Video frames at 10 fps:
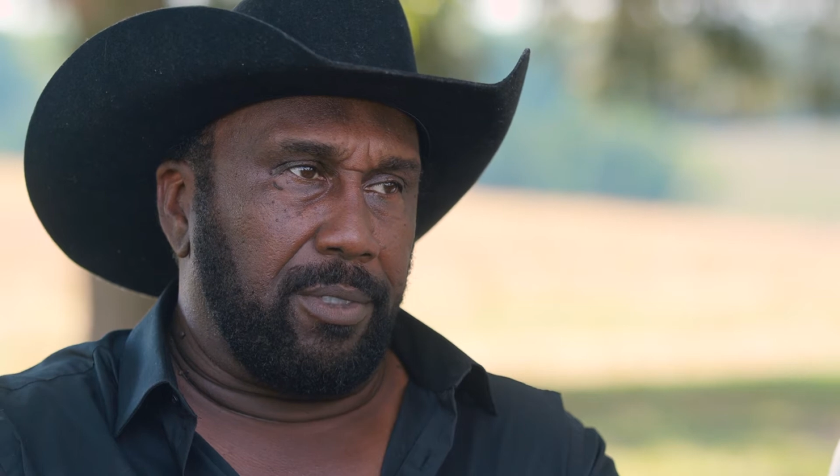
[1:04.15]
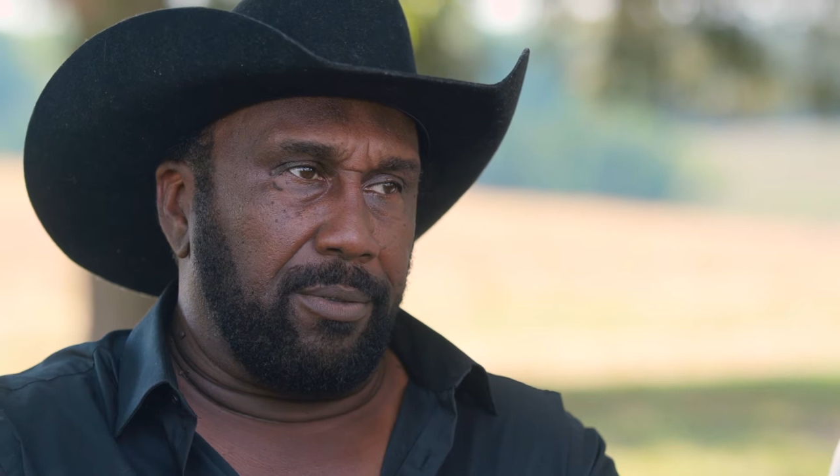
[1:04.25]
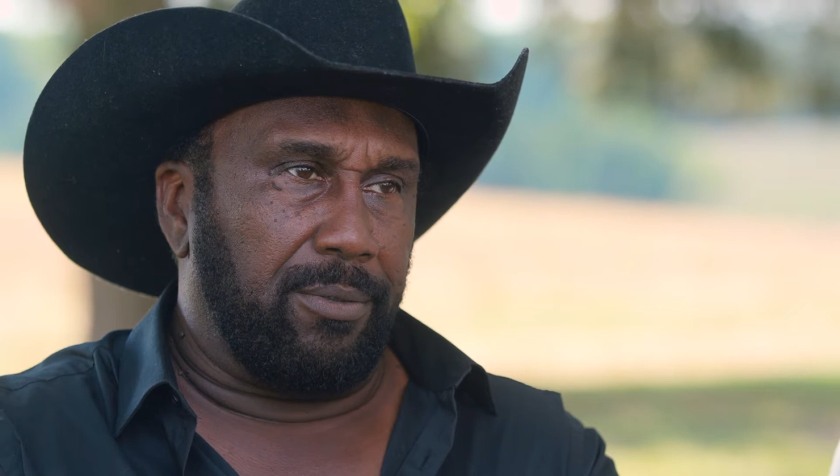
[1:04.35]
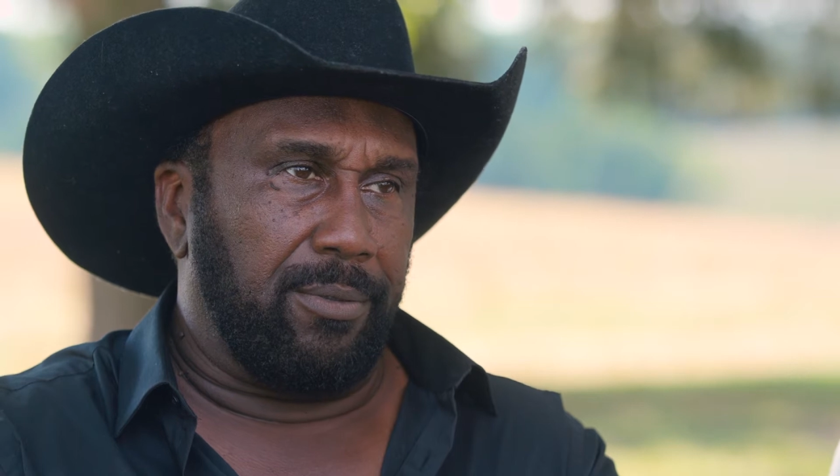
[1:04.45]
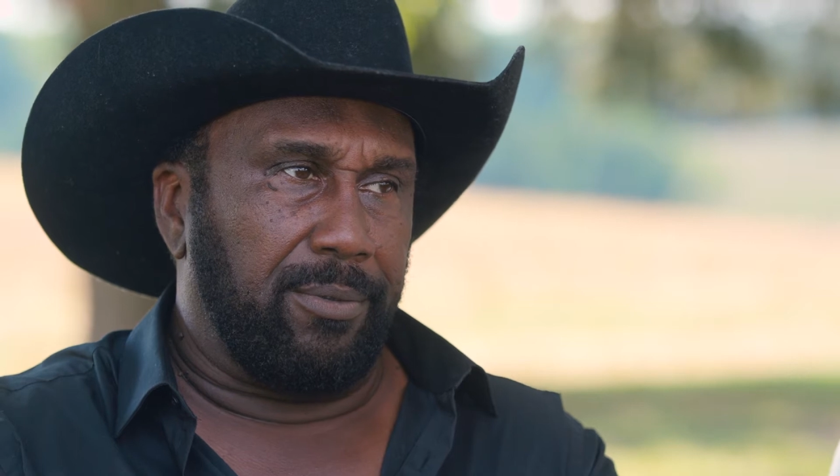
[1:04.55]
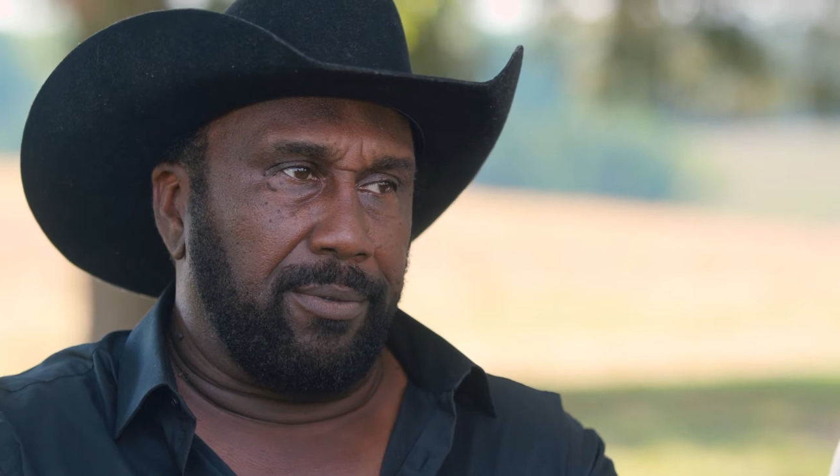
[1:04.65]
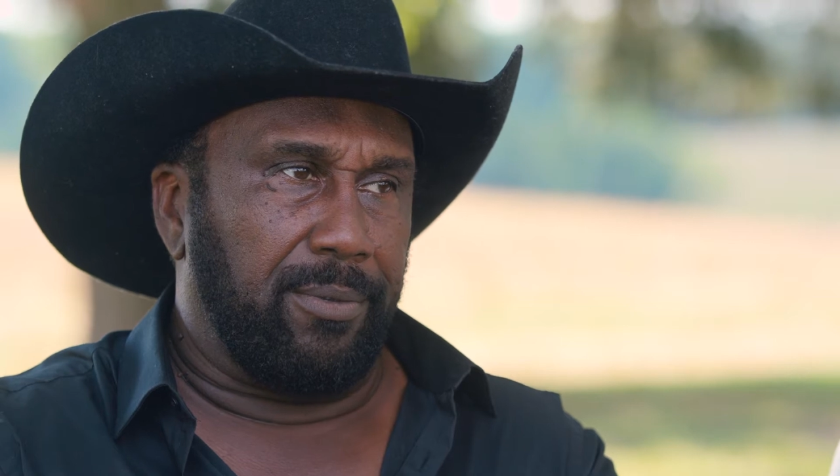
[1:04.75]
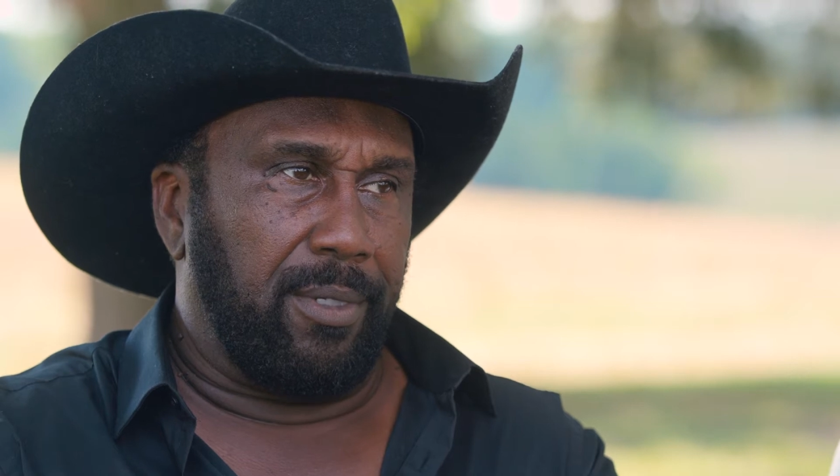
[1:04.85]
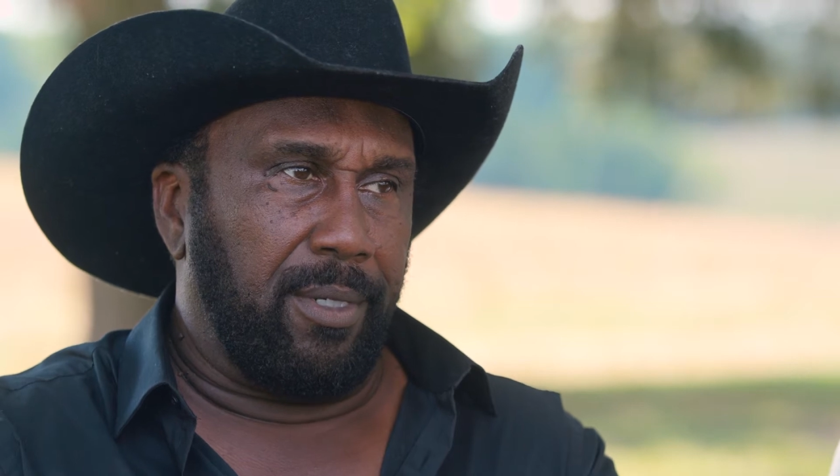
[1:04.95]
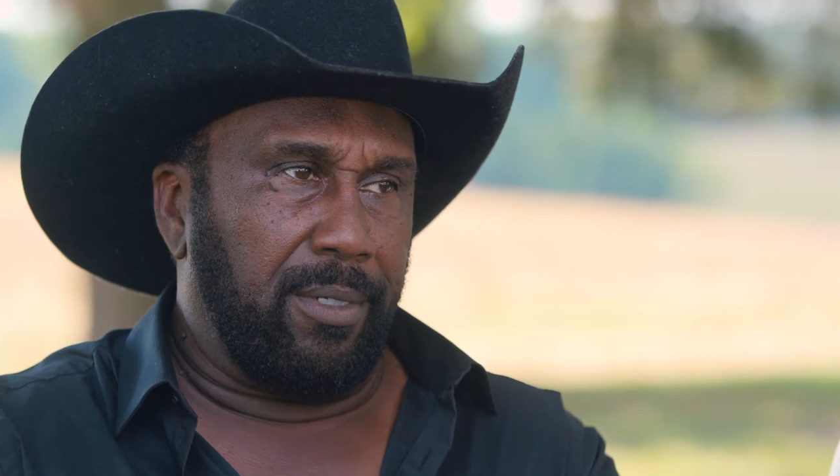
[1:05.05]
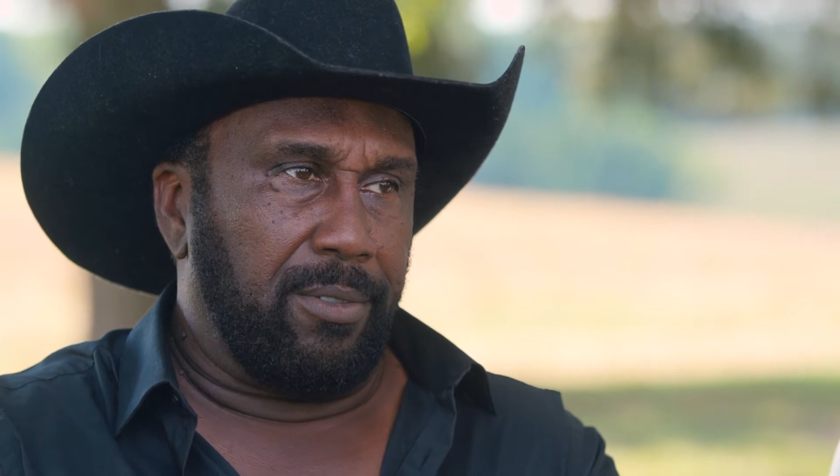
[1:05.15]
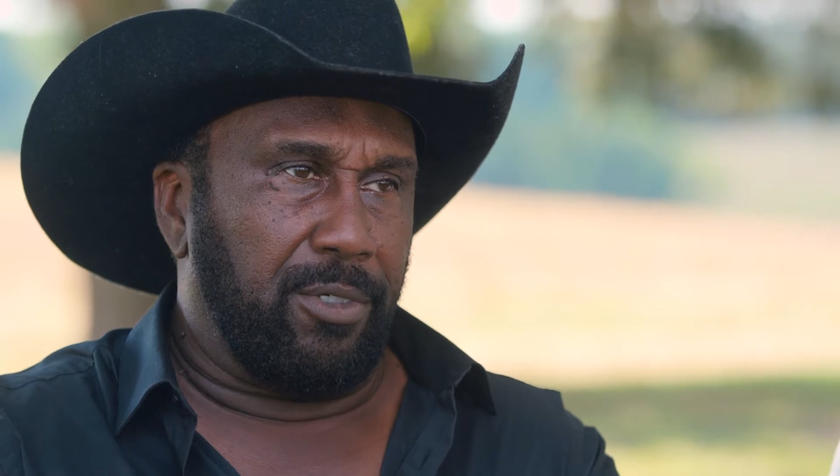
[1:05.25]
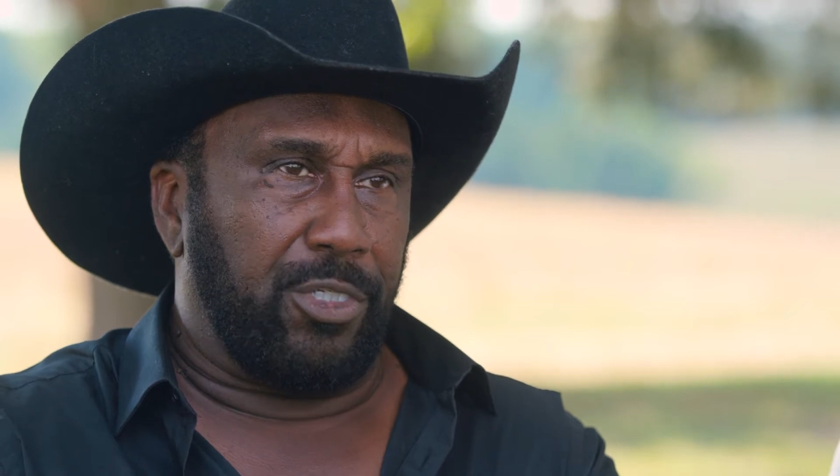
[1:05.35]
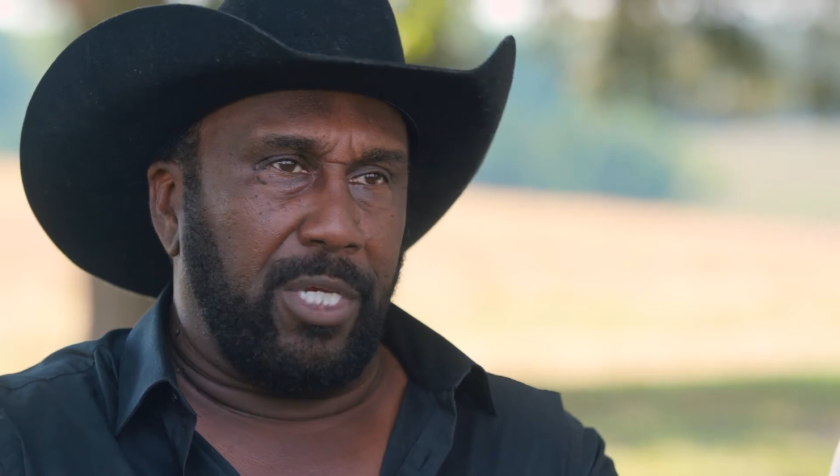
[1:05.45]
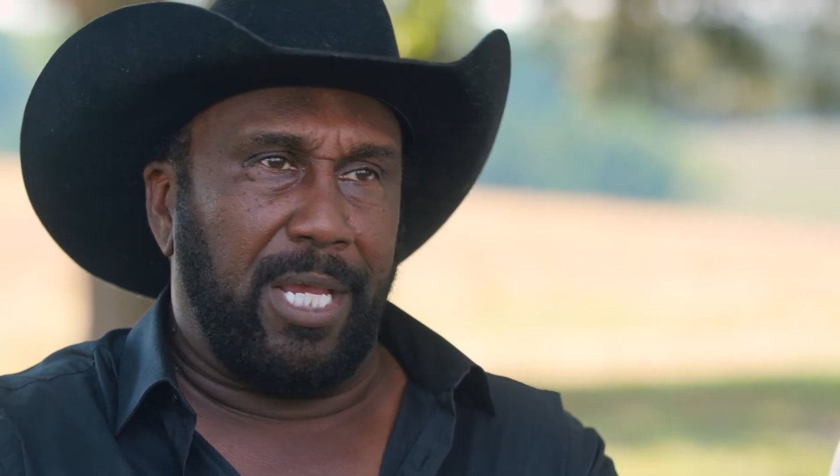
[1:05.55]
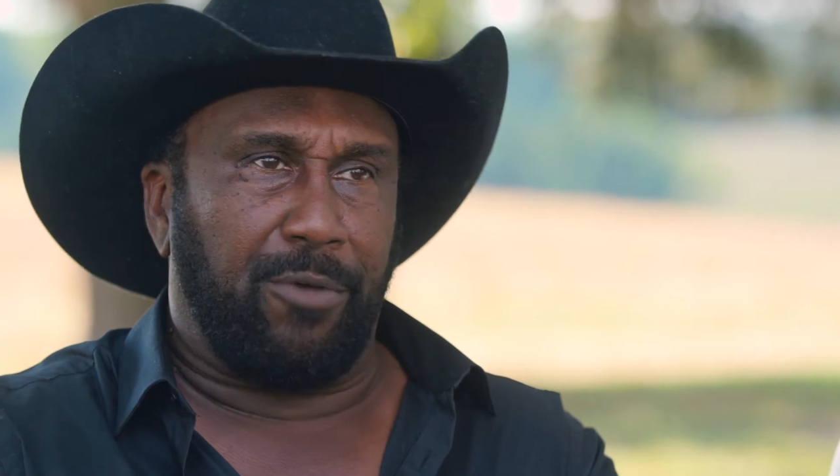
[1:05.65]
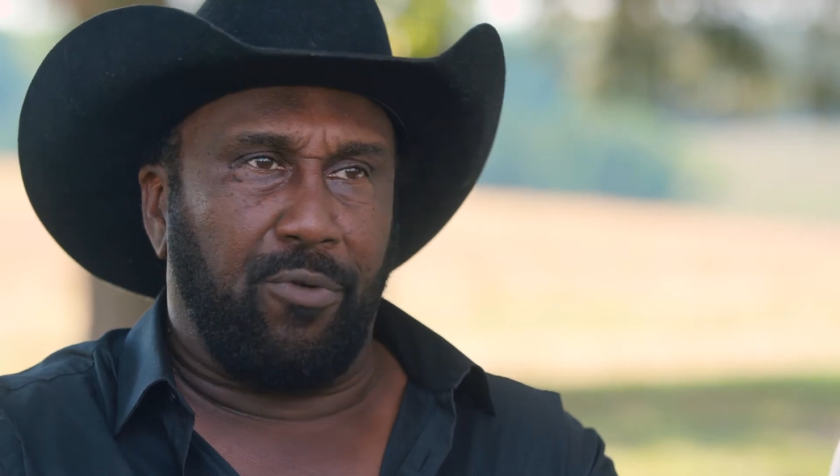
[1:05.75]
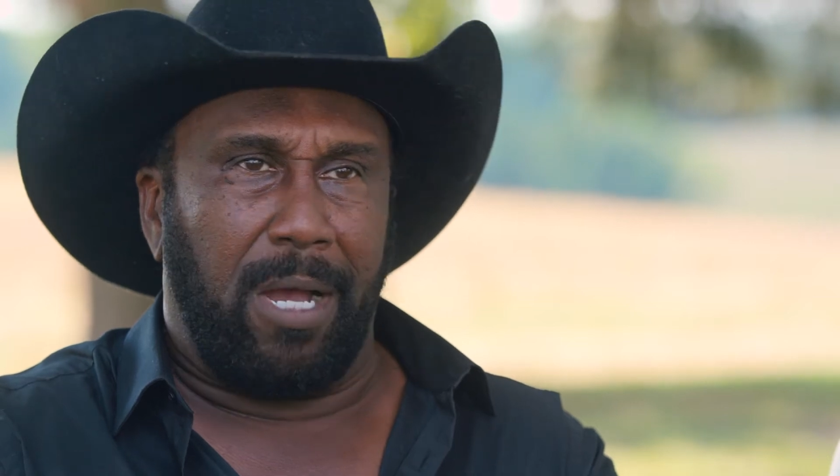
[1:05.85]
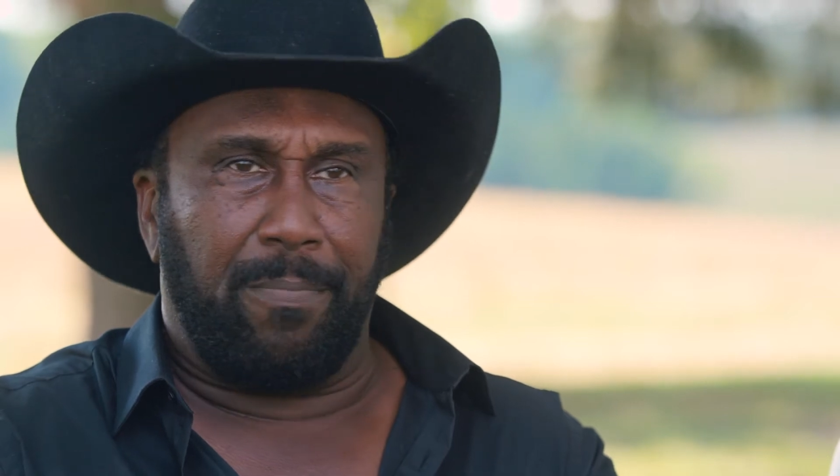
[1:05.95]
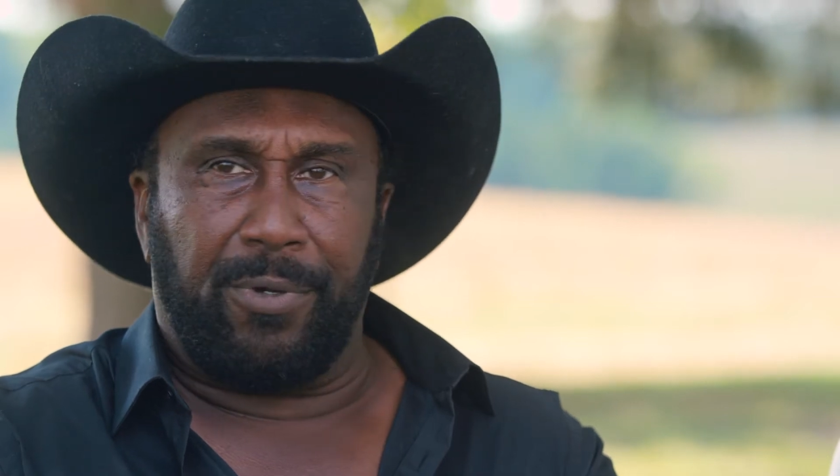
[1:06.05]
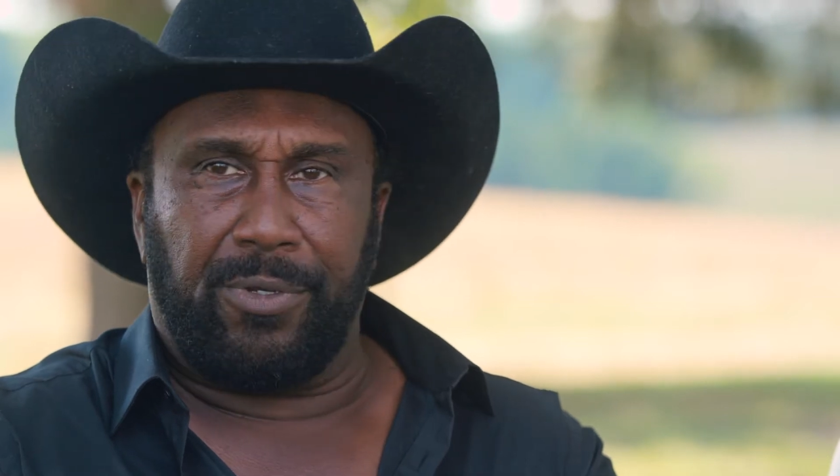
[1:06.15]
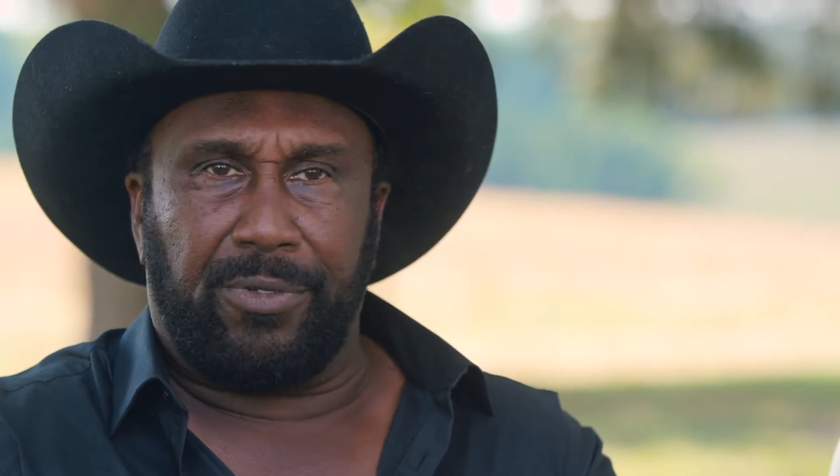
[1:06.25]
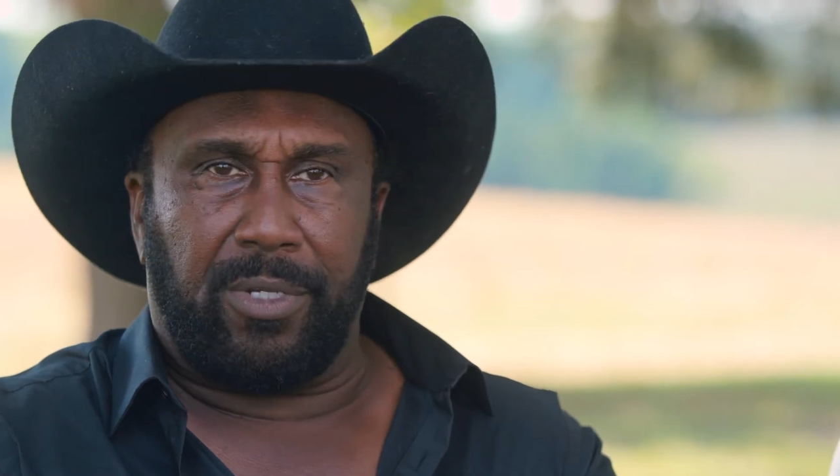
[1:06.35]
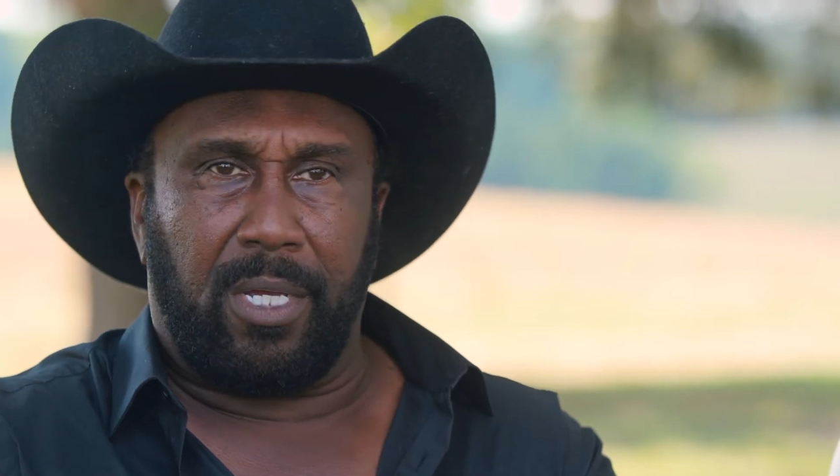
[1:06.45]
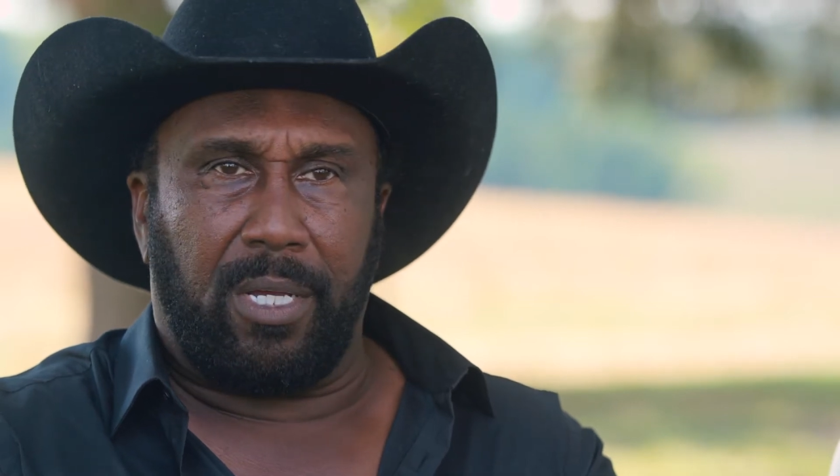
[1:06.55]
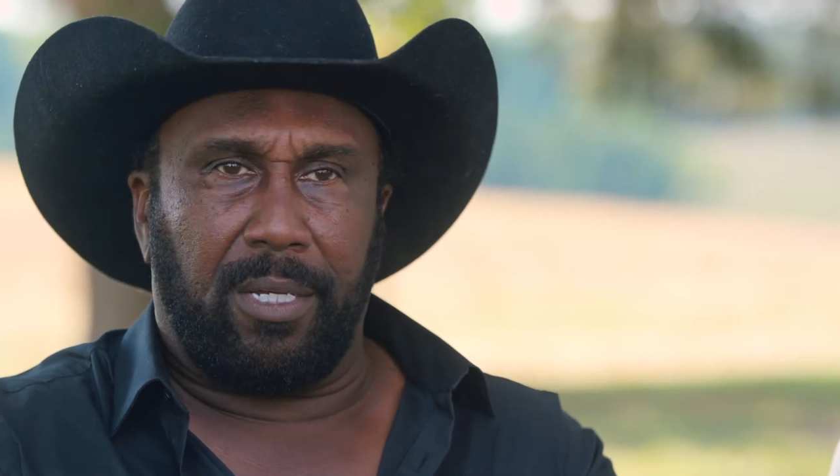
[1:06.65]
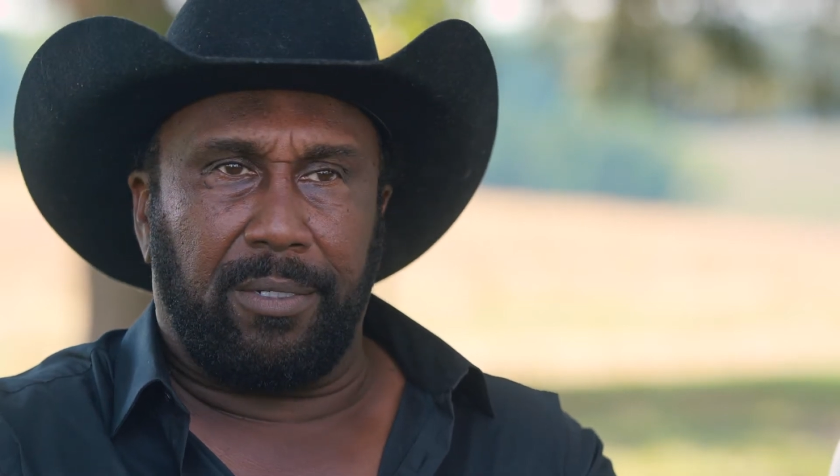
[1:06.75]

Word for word: to sharecroppers, uh,